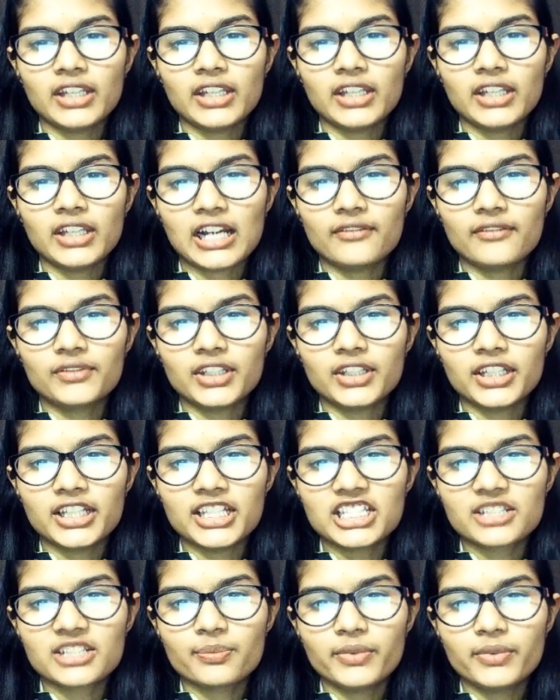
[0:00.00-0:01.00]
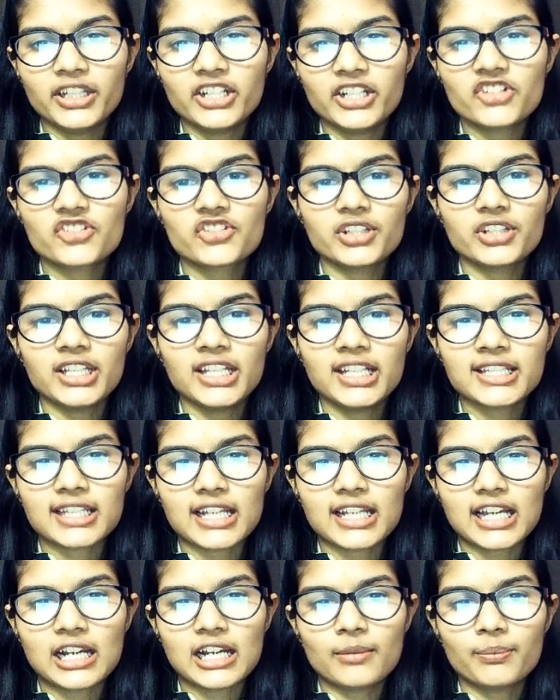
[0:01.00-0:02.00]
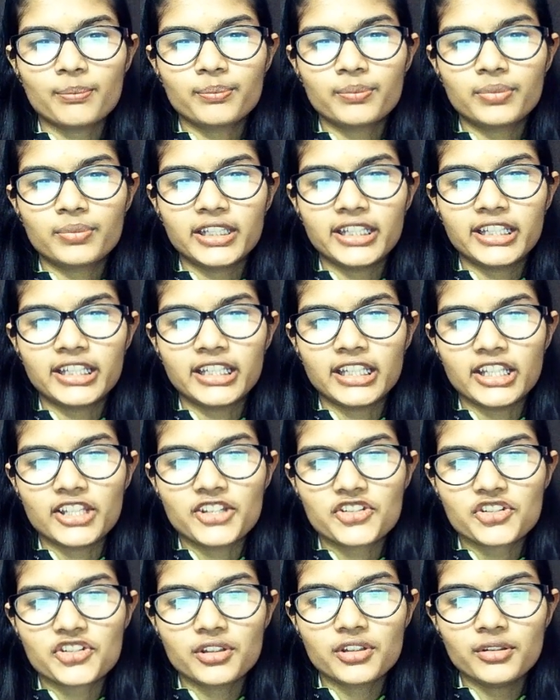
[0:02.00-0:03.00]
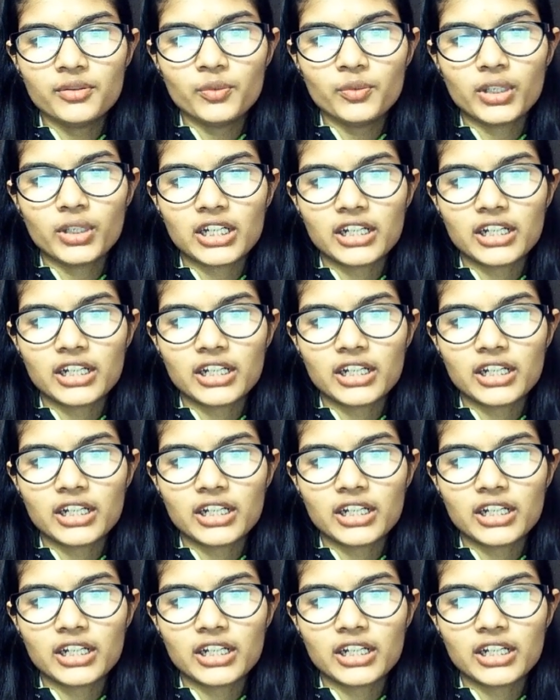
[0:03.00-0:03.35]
we have the spreadsheet application,